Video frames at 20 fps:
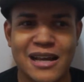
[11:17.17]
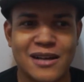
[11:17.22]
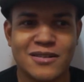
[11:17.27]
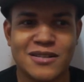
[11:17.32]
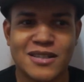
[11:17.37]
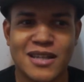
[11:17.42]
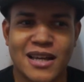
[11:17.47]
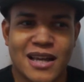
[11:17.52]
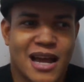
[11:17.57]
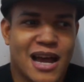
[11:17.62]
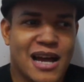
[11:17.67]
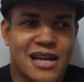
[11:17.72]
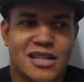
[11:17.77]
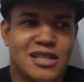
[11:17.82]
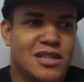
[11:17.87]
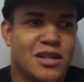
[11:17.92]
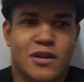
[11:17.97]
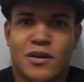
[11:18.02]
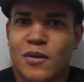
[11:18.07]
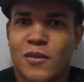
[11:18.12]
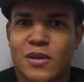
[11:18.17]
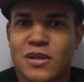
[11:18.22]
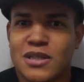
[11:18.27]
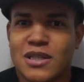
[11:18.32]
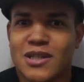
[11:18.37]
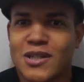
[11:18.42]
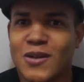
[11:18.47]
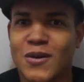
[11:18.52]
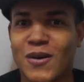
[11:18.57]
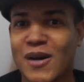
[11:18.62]
I was like, I just don't know what
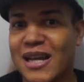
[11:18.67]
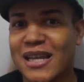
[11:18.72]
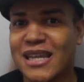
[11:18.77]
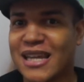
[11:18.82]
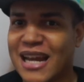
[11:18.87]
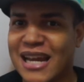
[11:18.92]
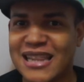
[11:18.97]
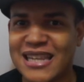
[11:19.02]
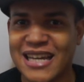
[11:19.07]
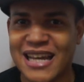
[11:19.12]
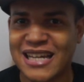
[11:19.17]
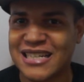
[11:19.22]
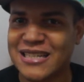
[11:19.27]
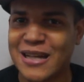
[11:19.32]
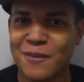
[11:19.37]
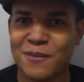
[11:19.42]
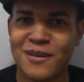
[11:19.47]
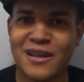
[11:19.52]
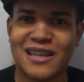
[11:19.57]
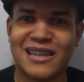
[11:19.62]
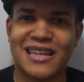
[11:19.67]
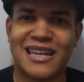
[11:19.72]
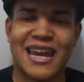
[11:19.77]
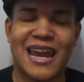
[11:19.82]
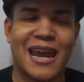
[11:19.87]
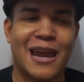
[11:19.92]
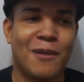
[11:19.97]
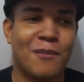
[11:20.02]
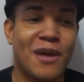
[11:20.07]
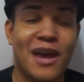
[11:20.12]
to do. And then I think I stopped playing the
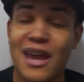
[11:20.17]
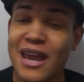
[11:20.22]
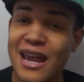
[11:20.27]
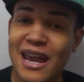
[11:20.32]
game.